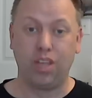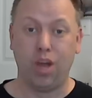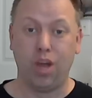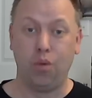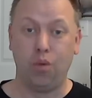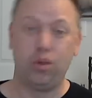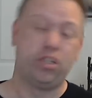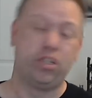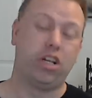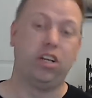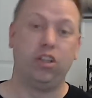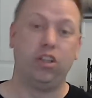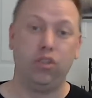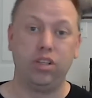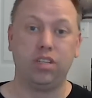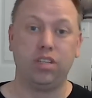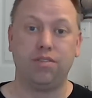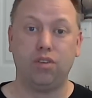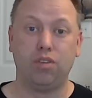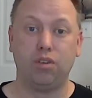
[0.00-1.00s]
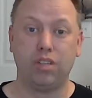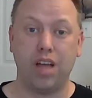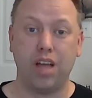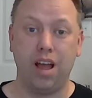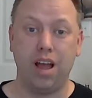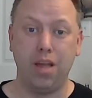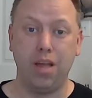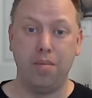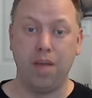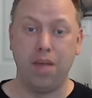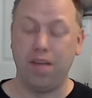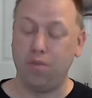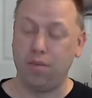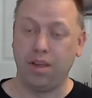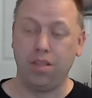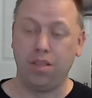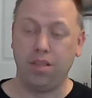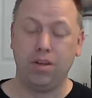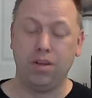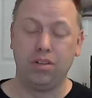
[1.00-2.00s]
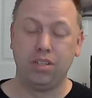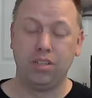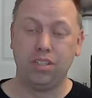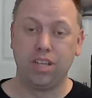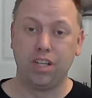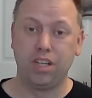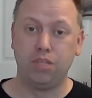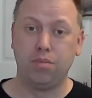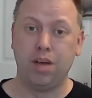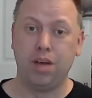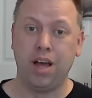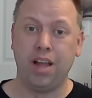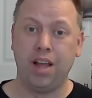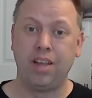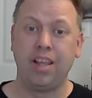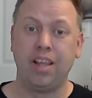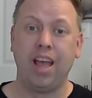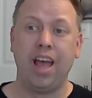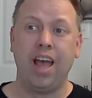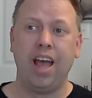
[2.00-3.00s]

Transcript: I wish I could do this full time, I have to pay the bills and such, but